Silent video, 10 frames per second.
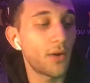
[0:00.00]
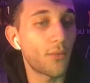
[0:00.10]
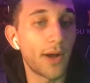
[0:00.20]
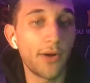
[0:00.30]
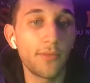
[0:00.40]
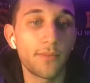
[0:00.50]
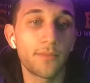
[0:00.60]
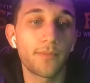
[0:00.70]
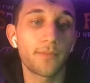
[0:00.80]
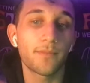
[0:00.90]
Well,
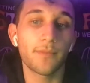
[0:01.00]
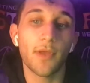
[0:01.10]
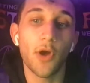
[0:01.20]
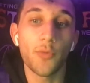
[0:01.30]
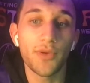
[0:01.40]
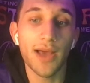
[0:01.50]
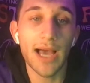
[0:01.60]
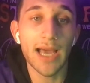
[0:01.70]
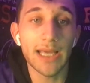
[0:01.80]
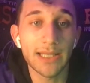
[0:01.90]
hope you
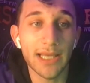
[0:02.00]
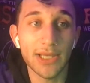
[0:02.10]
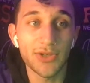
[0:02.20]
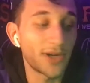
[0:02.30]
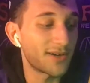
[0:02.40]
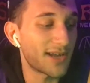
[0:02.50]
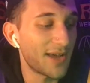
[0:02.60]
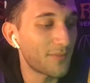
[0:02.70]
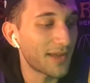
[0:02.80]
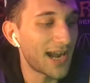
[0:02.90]
guys enjoy your night.
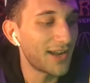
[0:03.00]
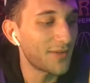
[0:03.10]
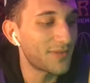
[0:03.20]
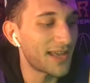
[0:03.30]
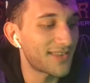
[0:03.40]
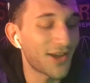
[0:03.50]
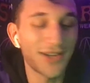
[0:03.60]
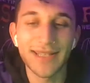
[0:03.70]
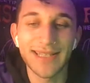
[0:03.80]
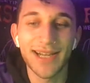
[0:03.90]
I'm kind of upset
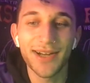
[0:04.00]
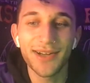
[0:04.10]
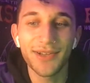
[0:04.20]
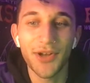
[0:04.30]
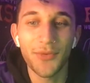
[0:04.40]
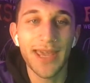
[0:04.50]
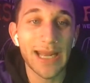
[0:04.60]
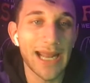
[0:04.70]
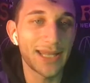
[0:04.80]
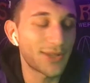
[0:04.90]
Sutton isn't here. We
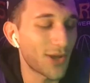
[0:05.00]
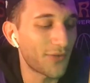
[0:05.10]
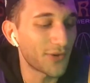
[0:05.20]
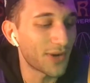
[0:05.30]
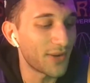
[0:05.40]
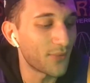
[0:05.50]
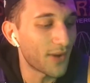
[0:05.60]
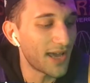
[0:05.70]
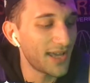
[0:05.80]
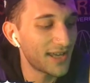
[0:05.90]
can't end this off the right
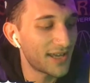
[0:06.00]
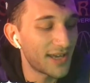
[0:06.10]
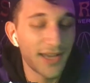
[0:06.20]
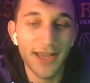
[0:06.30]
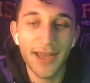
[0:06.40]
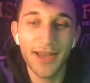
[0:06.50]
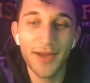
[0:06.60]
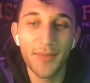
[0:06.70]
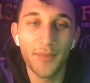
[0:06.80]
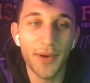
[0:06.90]
way,
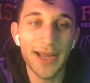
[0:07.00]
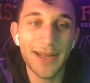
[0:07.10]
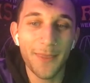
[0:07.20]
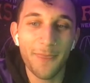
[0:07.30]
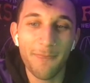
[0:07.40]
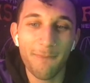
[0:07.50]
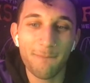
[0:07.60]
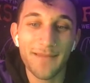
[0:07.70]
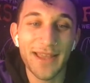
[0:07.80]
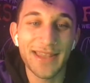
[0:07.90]
but
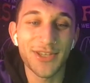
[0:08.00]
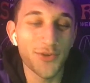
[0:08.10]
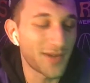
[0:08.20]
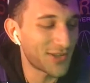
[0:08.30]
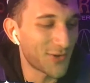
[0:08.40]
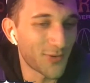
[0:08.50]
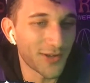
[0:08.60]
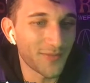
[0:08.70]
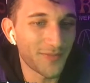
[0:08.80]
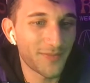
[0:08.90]
the show must go
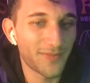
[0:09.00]
on.